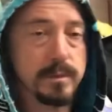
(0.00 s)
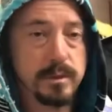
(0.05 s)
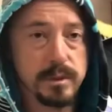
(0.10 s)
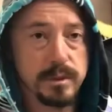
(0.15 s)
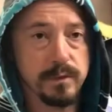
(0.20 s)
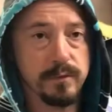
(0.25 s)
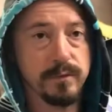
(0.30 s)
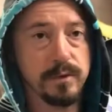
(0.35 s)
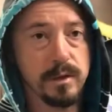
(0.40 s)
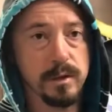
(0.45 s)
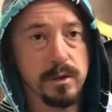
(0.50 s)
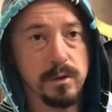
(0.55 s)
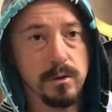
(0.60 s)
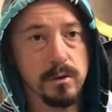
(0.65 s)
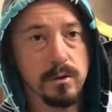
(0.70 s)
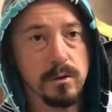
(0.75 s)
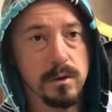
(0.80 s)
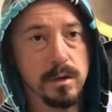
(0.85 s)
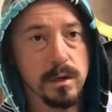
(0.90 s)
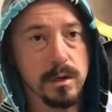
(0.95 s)
there's a
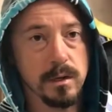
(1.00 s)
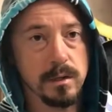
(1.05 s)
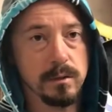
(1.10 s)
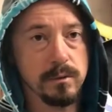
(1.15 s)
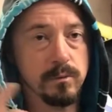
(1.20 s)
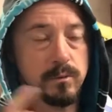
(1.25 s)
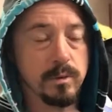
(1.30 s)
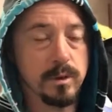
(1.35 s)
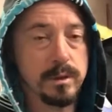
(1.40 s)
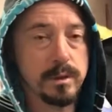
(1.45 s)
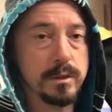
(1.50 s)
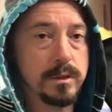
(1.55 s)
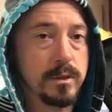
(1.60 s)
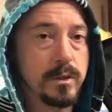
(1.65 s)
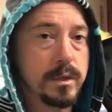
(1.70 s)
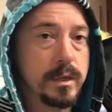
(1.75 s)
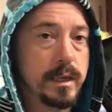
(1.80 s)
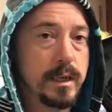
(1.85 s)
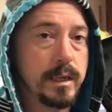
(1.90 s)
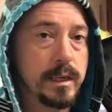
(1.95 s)
video on where
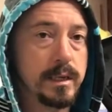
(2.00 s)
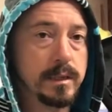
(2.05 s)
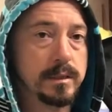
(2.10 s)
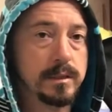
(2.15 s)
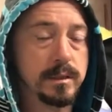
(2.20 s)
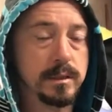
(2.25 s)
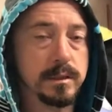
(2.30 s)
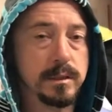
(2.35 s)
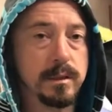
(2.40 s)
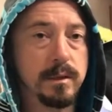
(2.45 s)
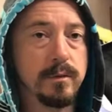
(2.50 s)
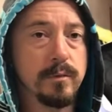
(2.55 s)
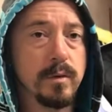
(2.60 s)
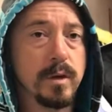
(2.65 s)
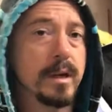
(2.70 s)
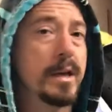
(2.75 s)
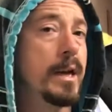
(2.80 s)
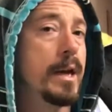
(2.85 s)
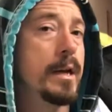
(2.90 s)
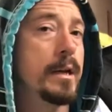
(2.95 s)
it's located, just an
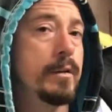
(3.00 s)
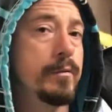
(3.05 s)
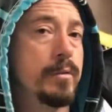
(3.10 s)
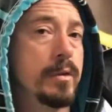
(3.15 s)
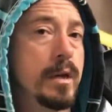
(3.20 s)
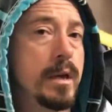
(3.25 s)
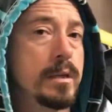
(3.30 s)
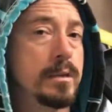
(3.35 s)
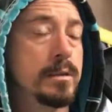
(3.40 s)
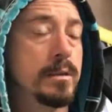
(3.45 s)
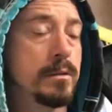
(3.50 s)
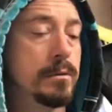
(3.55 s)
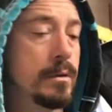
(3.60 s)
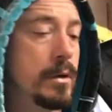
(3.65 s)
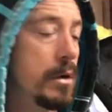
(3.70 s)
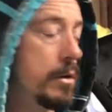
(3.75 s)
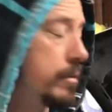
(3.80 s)
FYI if you guys don't